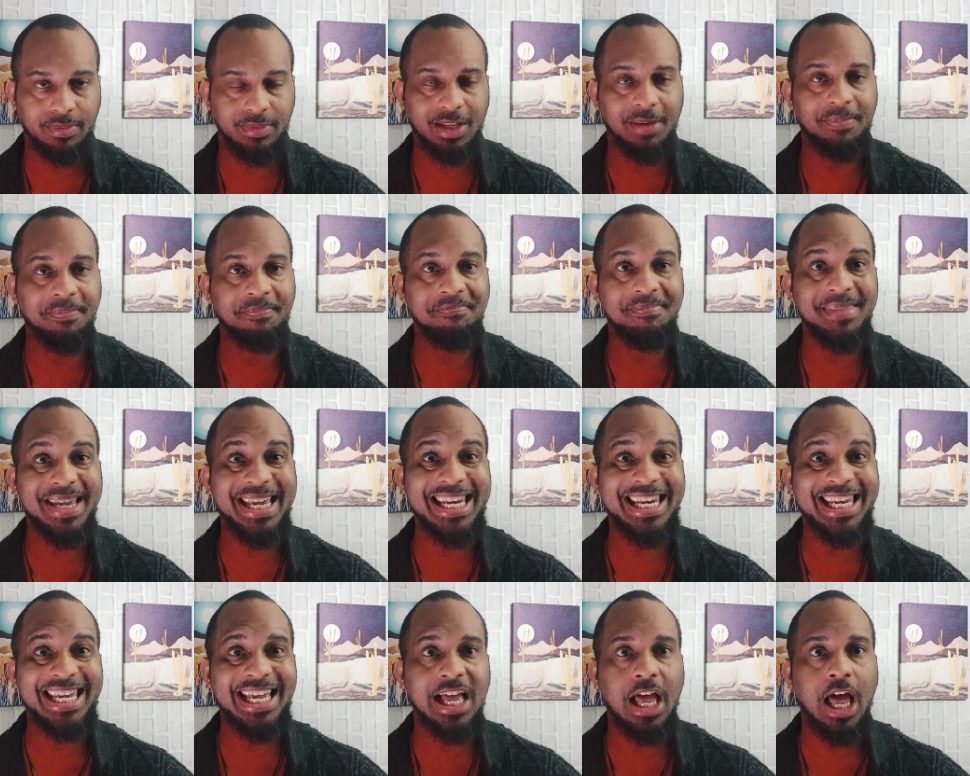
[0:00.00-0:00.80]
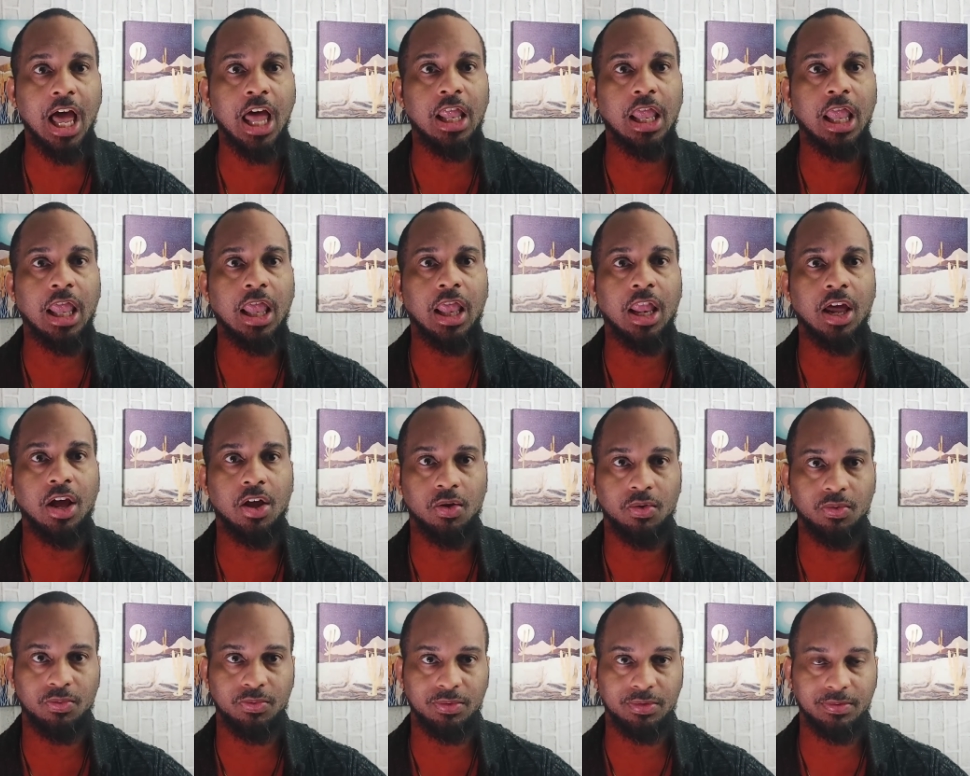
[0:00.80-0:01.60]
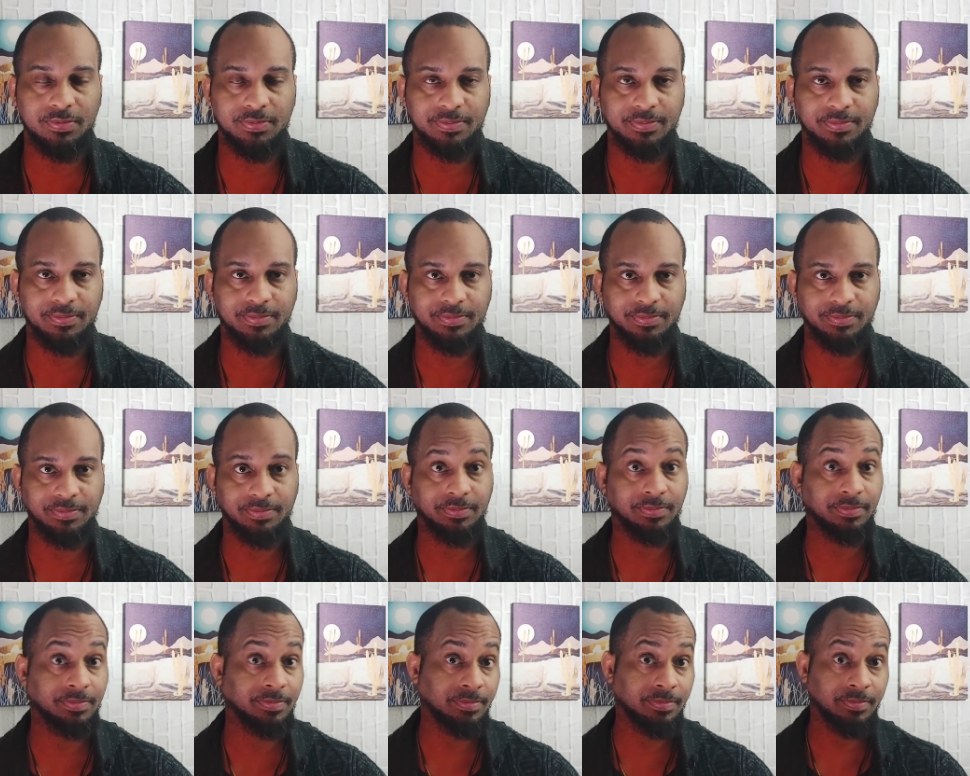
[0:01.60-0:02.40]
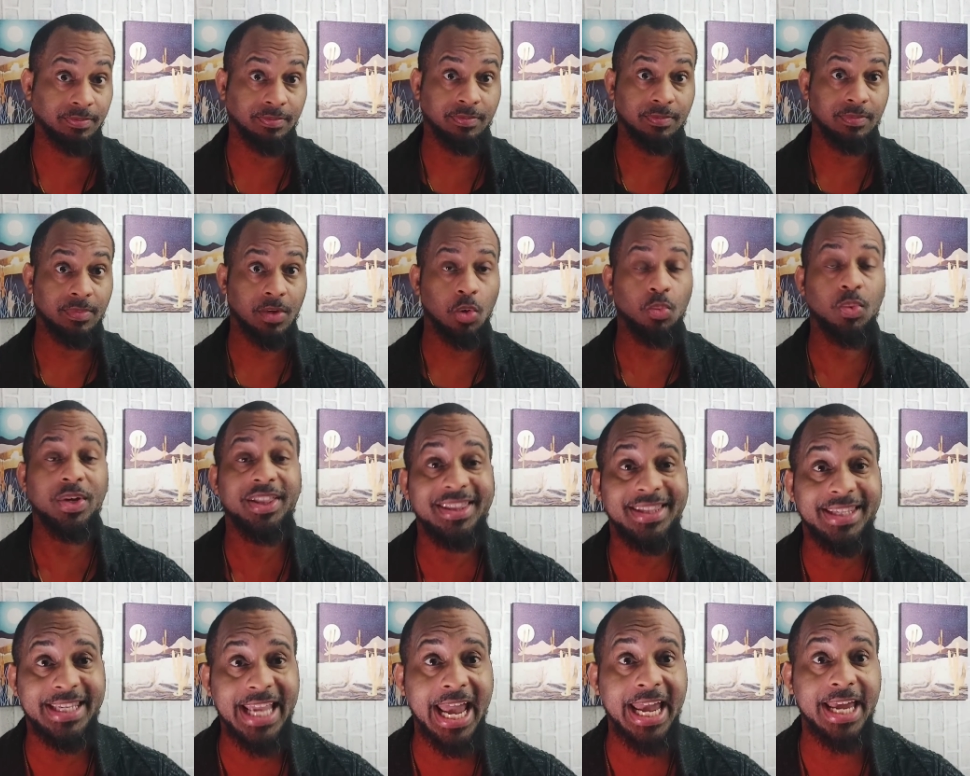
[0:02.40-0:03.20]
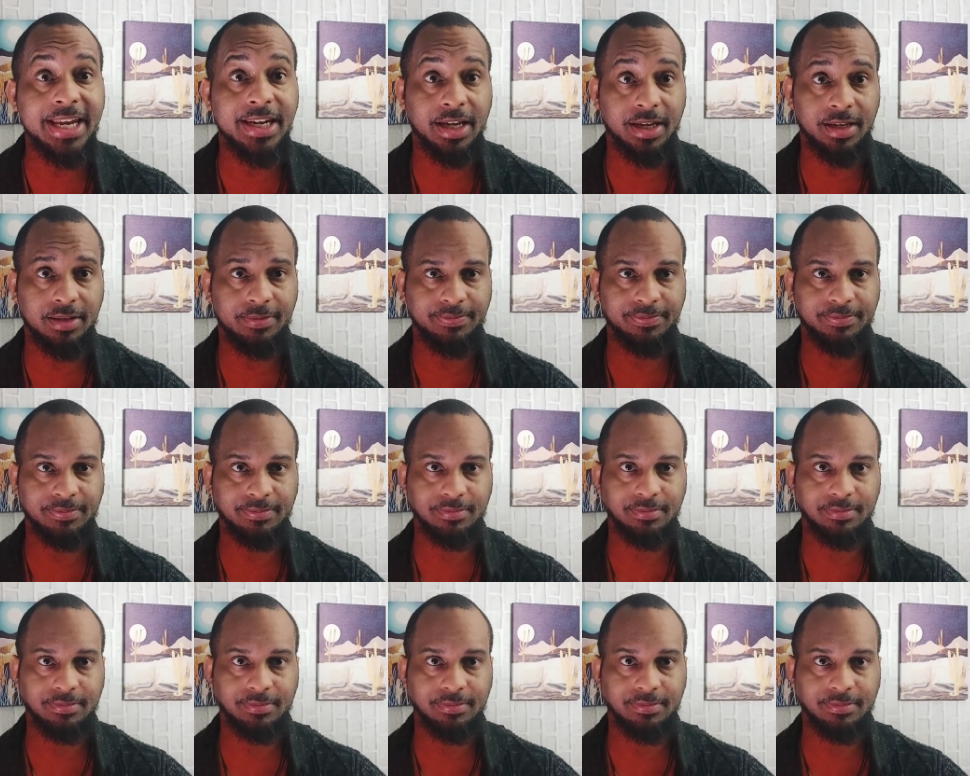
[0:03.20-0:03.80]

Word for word: The media alone. With data